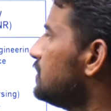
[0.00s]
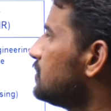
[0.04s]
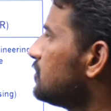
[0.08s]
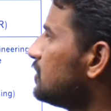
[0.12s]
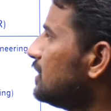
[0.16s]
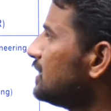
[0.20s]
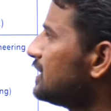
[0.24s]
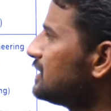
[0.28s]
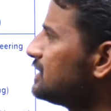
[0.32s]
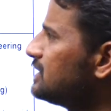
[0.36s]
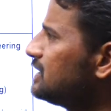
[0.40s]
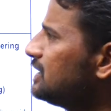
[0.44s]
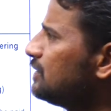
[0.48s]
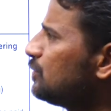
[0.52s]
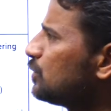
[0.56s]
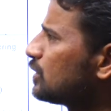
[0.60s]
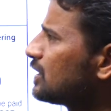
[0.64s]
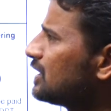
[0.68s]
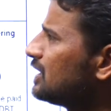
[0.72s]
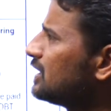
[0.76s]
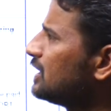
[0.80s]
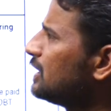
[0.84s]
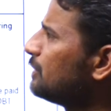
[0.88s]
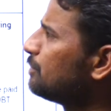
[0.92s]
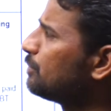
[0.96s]
So let us see what
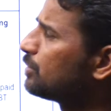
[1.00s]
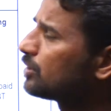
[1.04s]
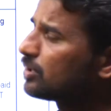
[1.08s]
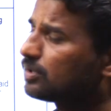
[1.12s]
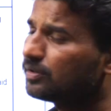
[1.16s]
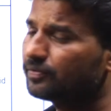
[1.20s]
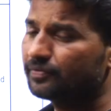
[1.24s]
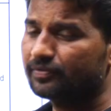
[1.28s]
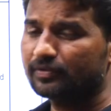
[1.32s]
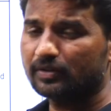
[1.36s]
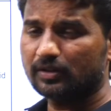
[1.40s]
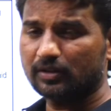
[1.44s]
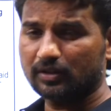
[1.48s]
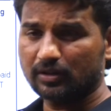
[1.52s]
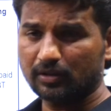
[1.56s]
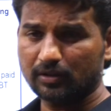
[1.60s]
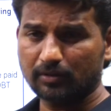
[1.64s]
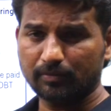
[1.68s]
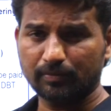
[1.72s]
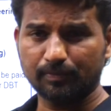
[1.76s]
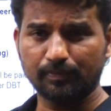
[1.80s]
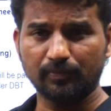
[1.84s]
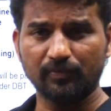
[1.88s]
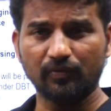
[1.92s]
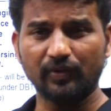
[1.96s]
are the number of
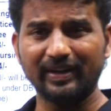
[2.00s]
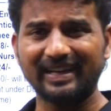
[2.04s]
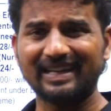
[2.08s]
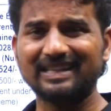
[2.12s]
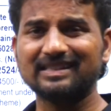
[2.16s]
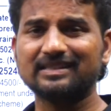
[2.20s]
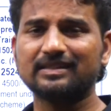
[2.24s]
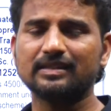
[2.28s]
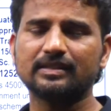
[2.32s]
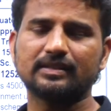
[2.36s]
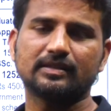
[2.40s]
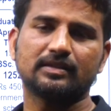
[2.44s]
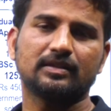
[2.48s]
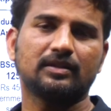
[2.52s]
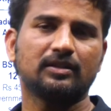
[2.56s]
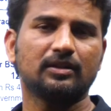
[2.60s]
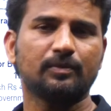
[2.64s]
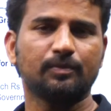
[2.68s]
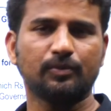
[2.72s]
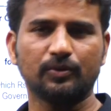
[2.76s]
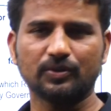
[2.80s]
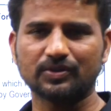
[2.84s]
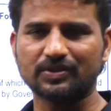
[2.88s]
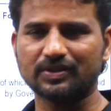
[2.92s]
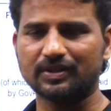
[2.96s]
vacancies or
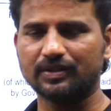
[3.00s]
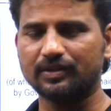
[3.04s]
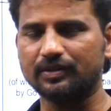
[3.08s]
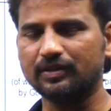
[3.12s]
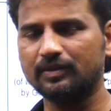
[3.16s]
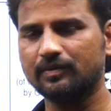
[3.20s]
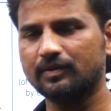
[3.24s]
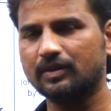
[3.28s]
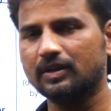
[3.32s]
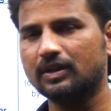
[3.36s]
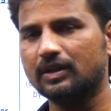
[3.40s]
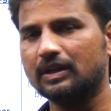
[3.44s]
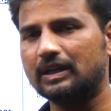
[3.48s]
the post here.